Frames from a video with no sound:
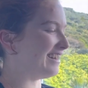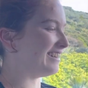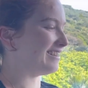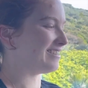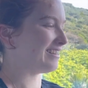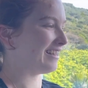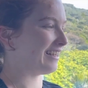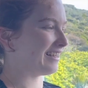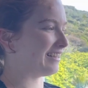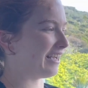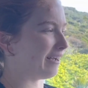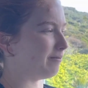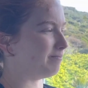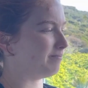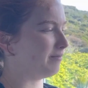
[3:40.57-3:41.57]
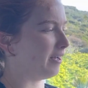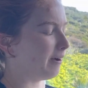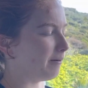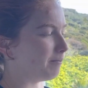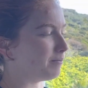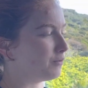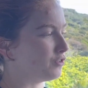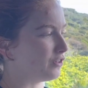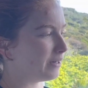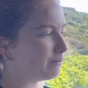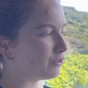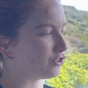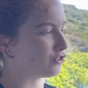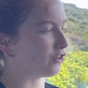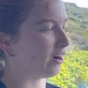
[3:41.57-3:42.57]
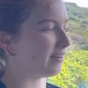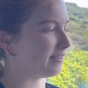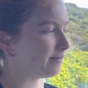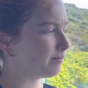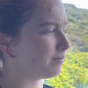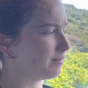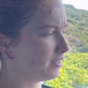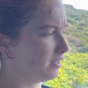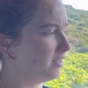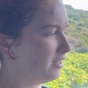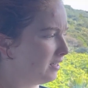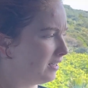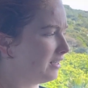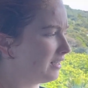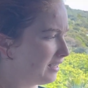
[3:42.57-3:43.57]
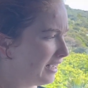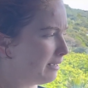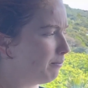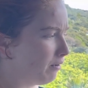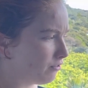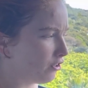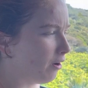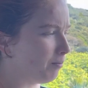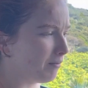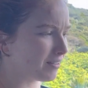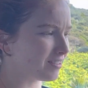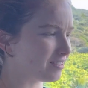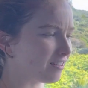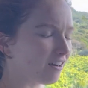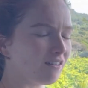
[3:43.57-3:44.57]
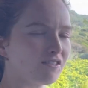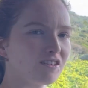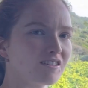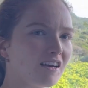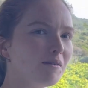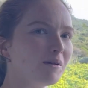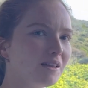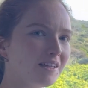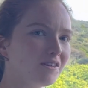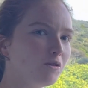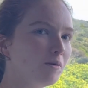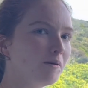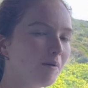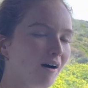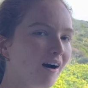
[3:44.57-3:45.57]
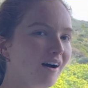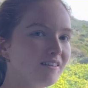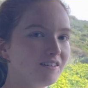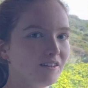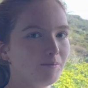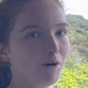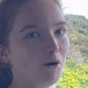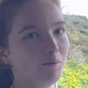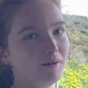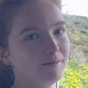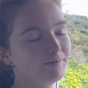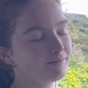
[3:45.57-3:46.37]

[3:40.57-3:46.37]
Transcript: it is a head game. So I'm just trying to keep on top of my stuff because I'm a little bit behind at the moment.